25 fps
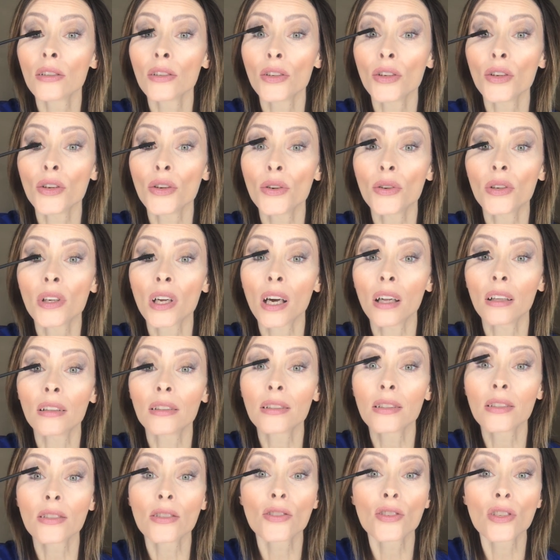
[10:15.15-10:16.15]
Nude
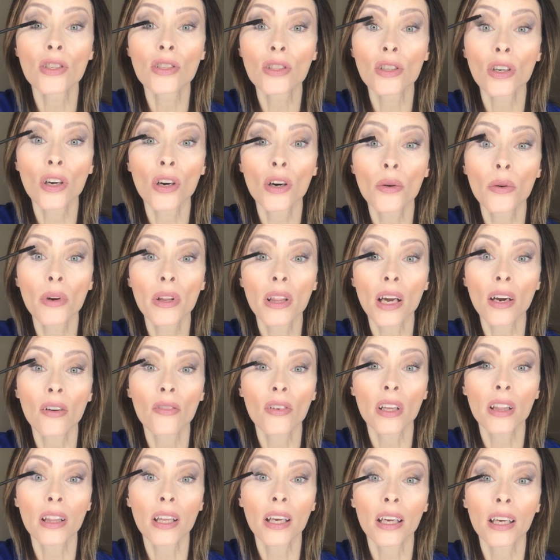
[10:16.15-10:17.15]
colors just go with
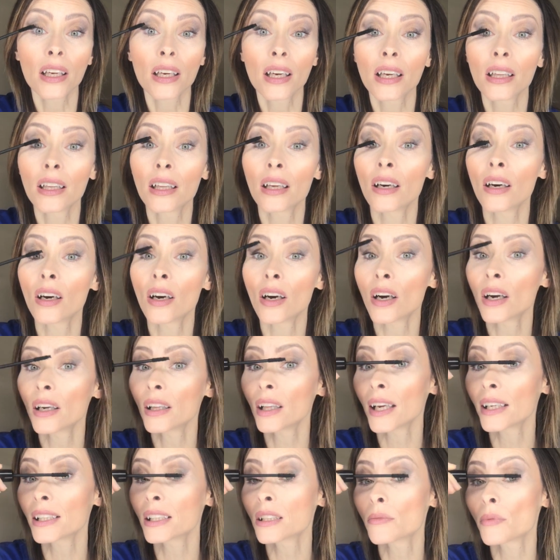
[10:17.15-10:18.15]
everything, and I
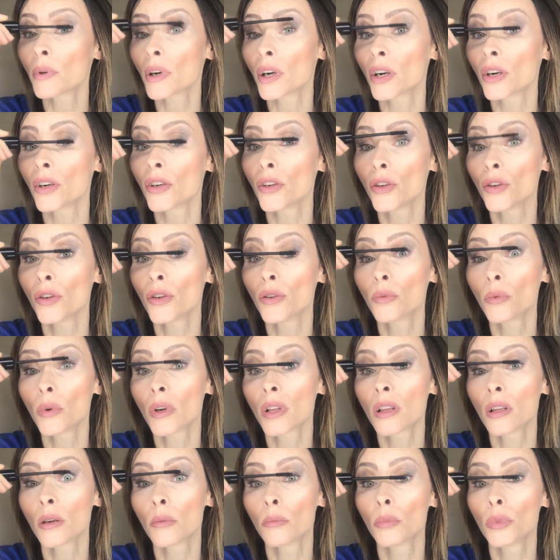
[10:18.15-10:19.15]
like to pair a nude
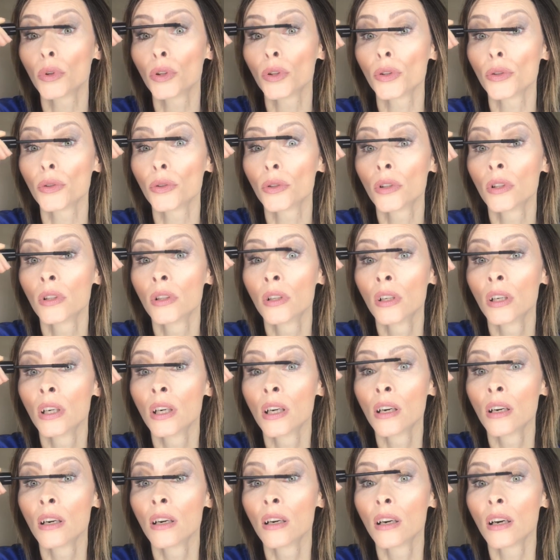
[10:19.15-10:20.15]
with a blue
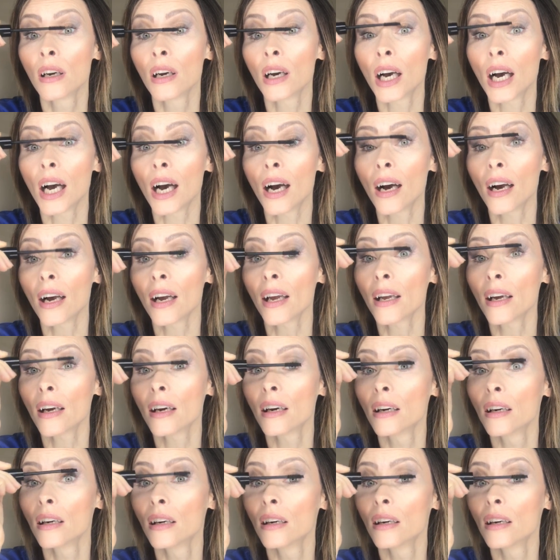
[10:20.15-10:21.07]
eye.